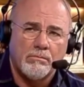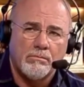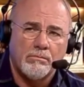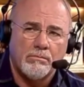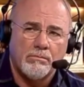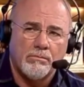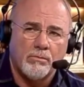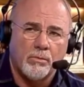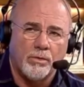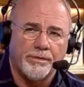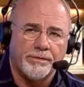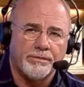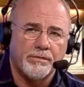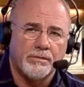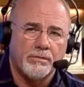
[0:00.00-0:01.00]
One of
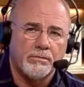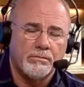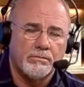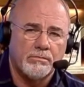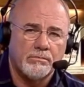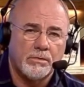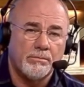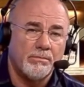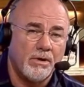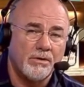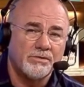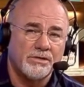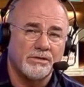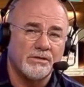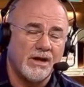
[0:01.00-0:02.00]
the two. But most
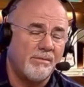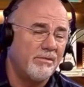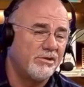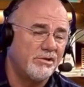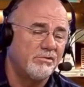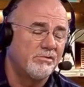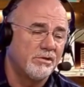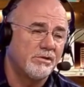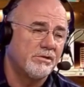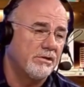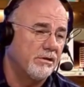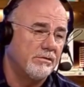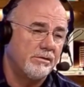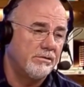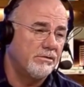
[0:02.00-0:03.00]
of the time, it's you just
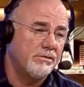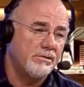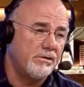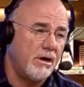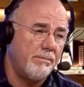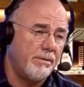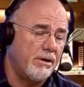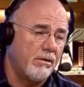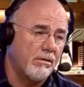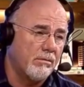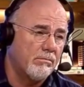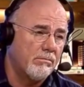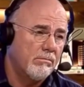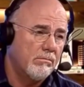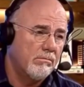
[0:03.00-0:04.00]
dump it on them,
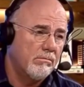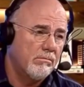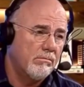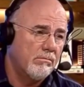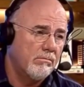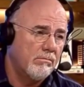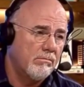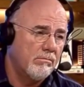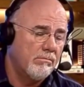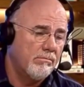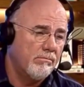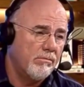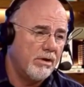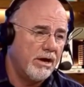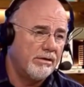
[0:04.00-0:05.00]

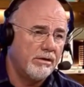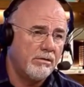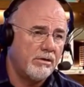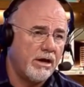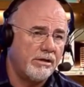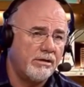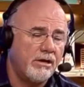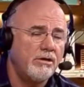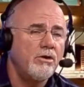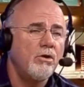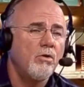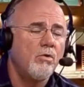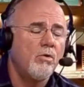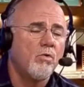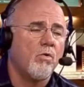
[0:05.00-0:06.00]
and then you
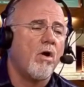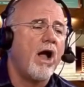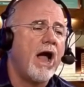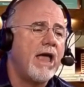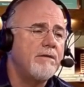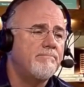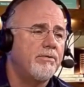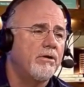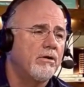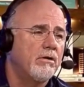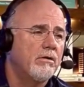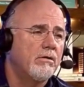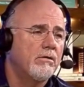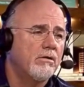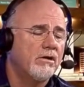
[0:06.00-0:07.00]
gripe
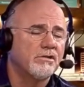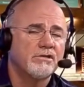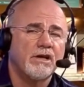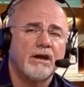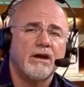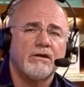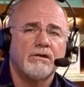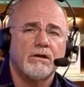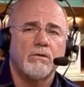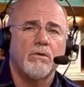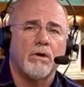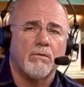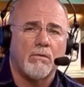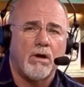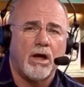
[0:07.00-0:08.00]
because they didn't do it
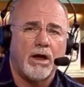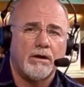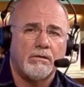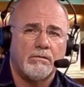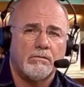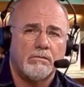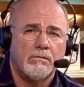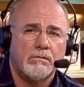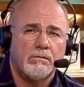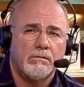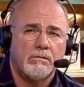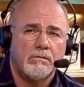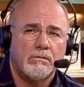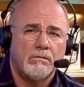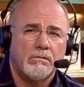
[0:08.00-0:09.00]
right
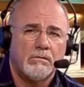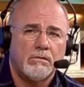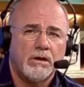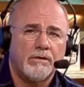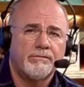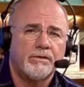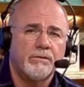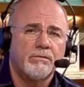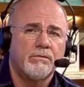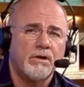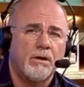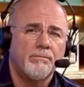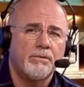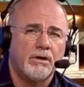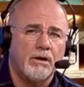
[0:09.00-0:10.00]
after you
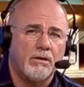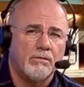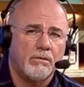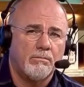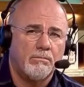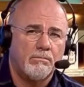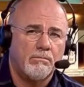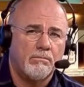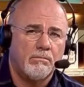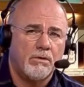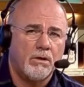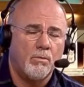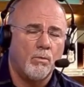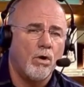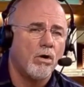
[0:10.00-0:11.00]
dumped it on them
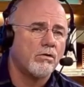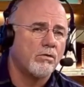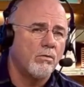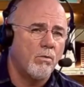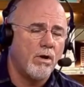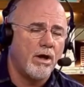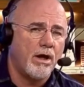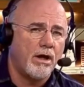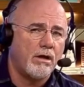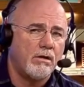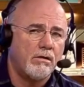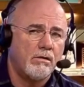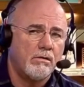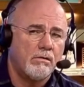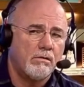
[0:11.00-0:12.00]
and walked away
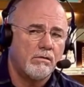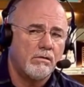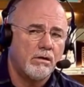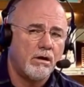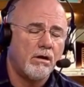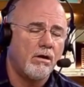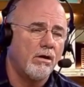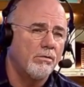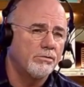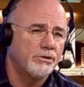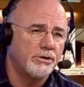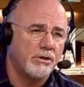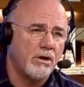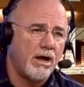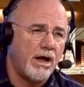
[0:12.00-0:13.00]
and closed
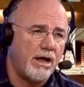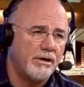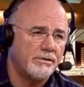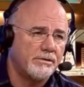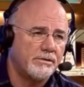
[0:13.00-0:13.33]
your eyes